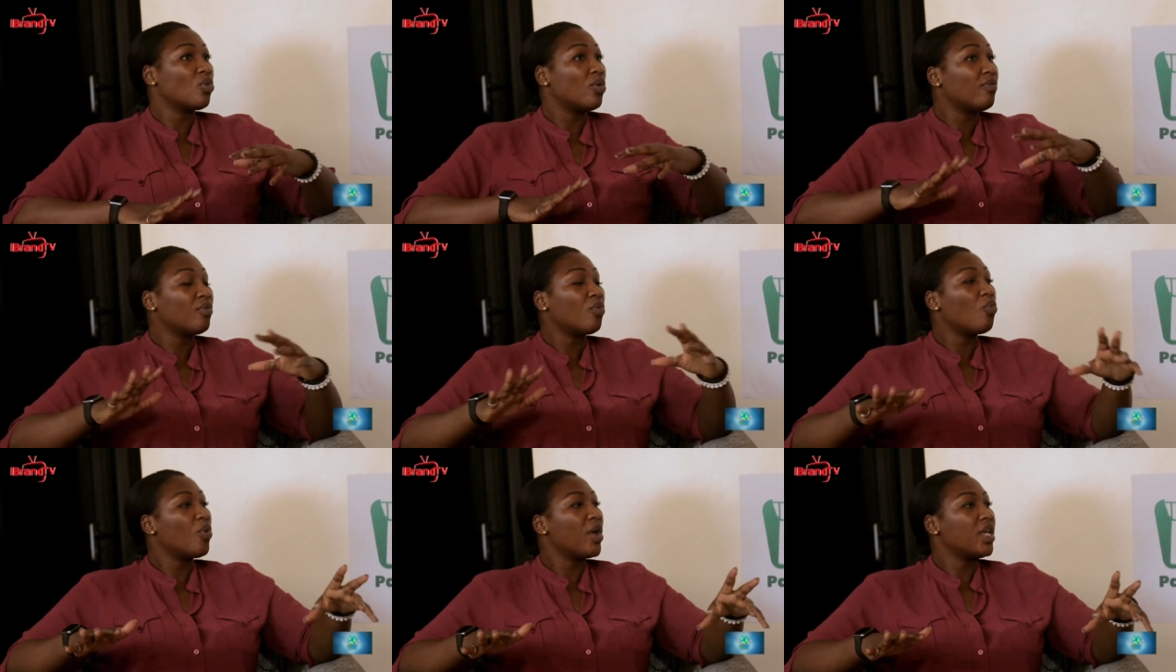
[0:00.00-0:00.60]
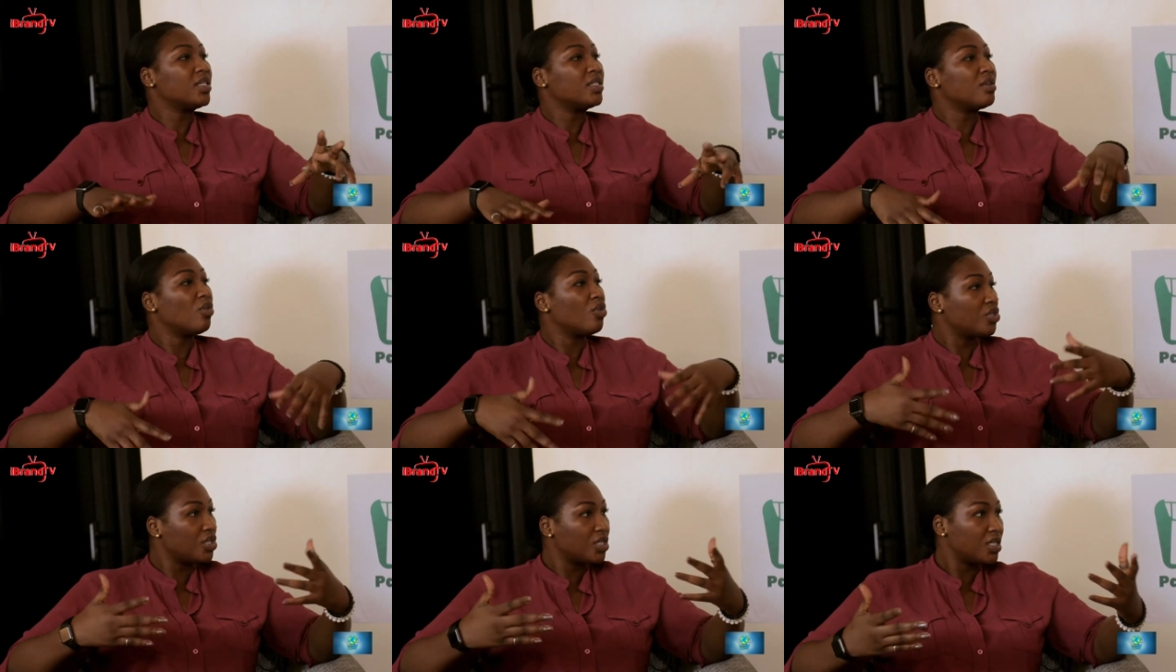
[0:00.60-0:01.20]
or even waste,
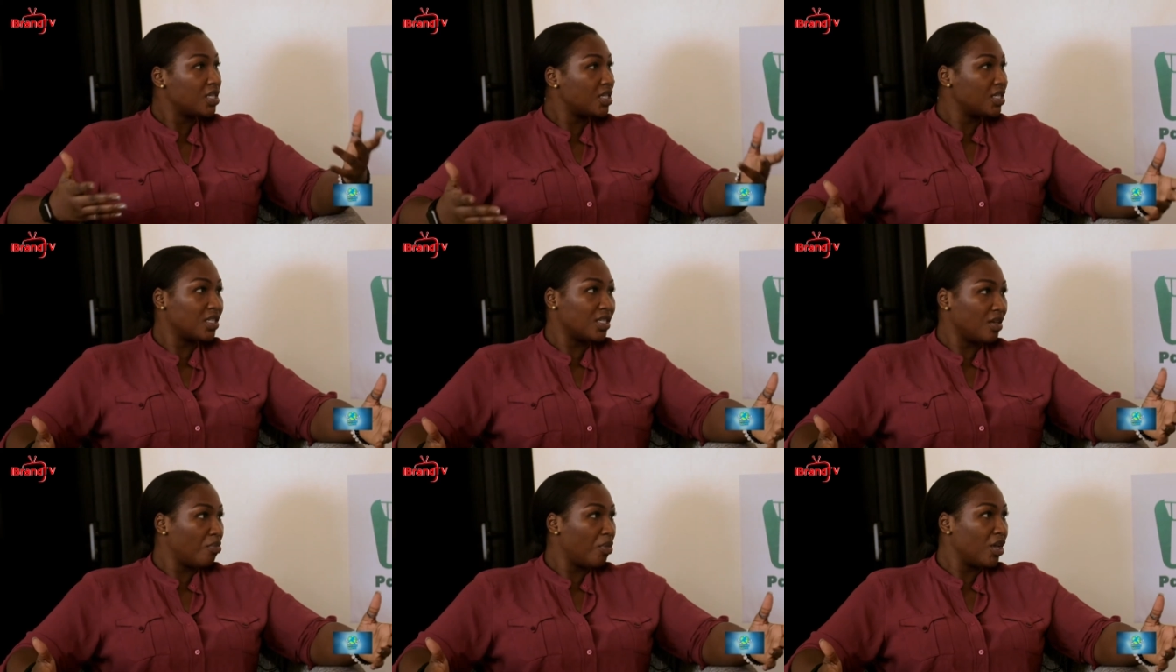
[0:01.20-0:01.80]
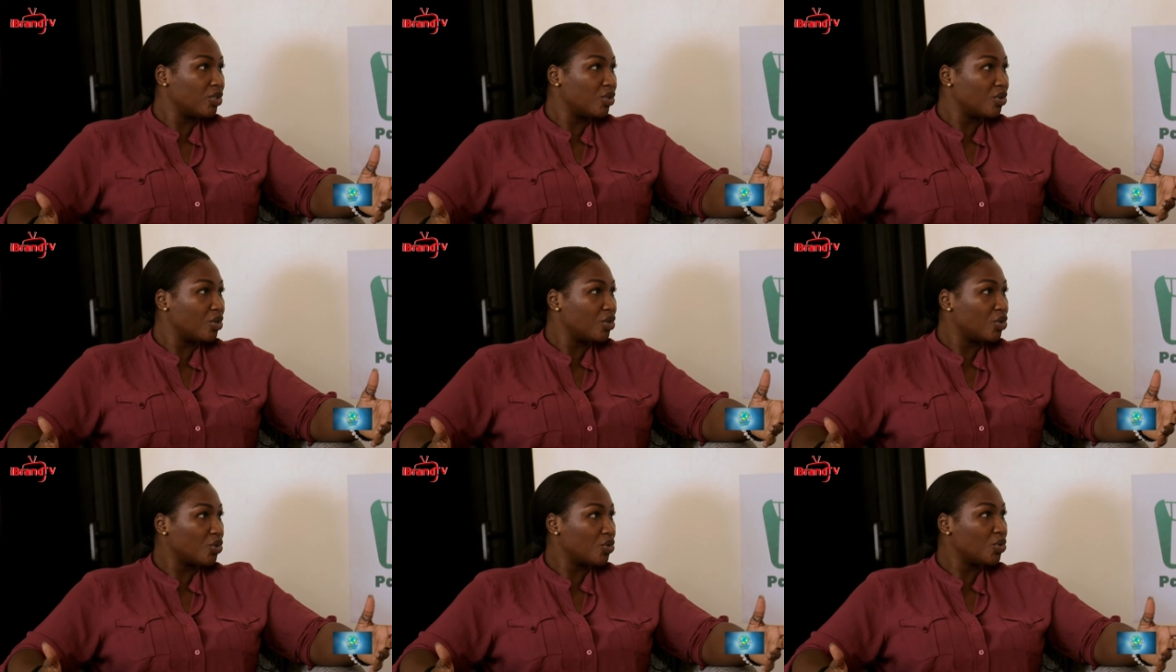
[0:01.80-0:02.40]
logistics is a major
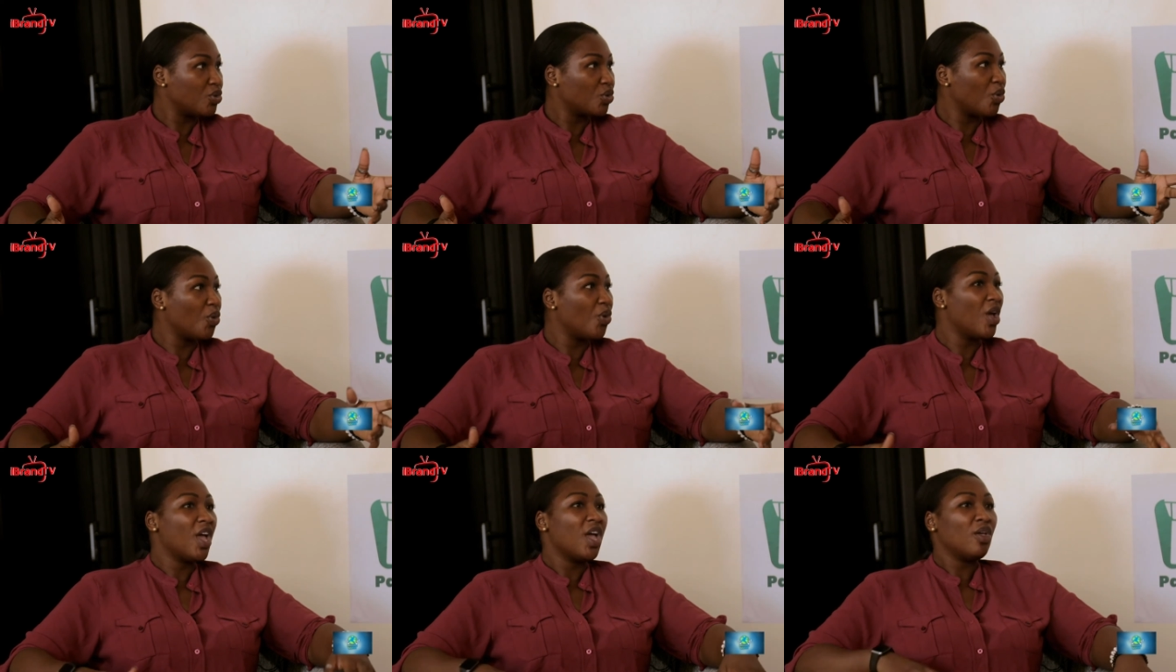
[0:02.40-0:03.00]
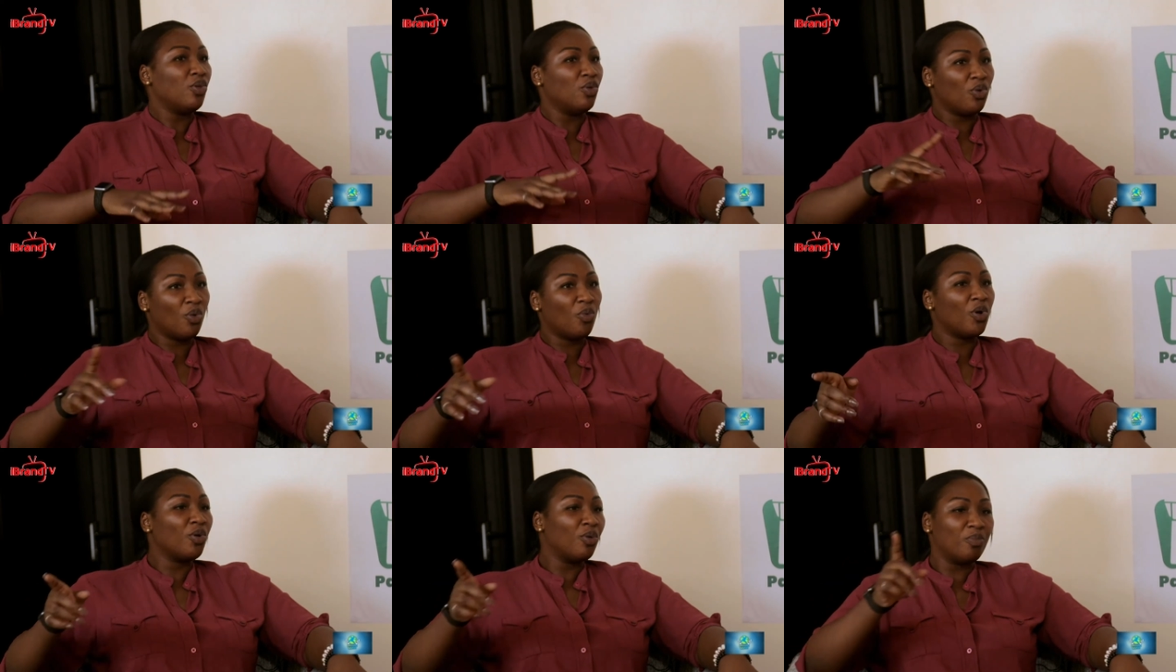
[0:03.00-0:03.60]
issue. So you
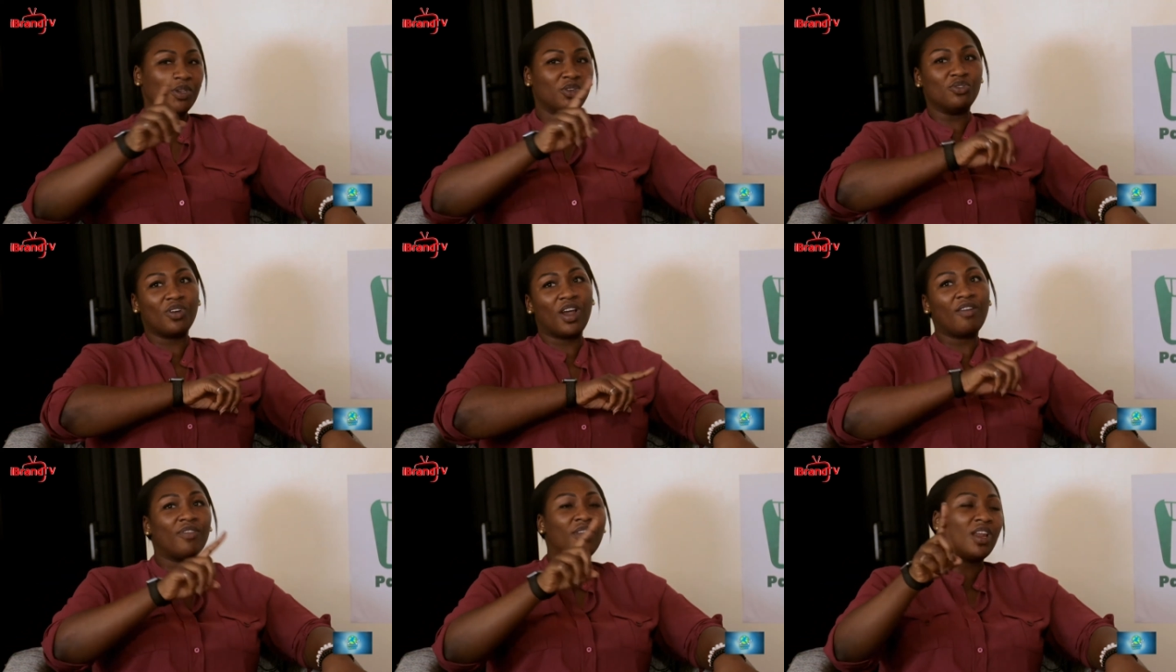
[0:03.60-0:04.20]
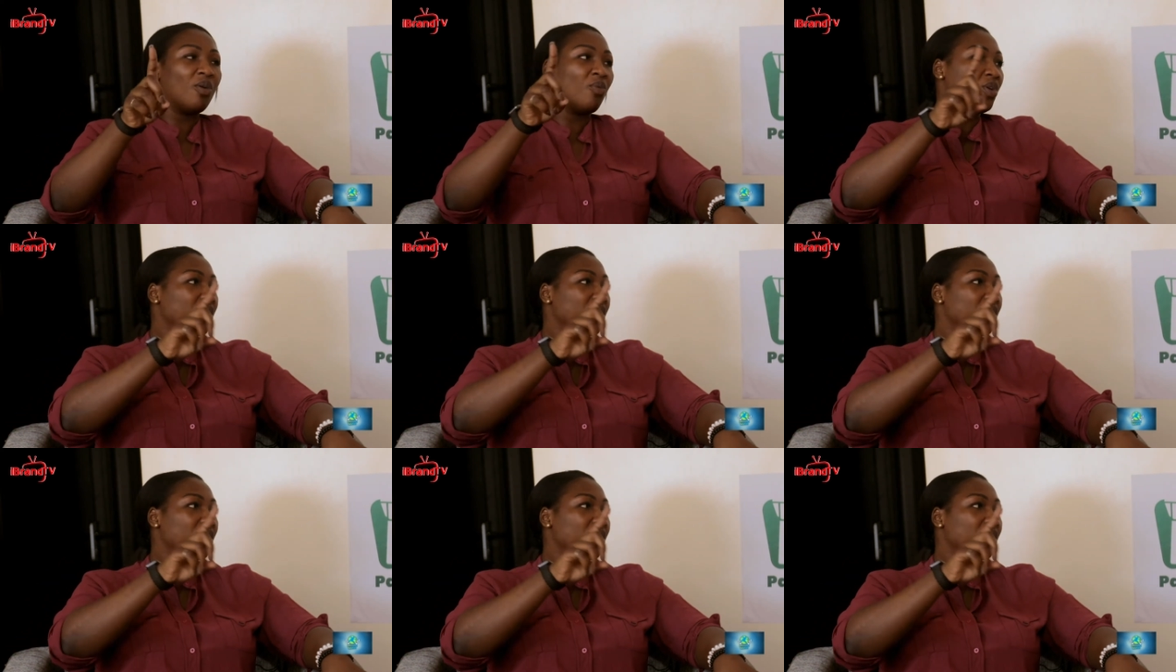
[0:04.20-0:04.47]
don't want to be driving and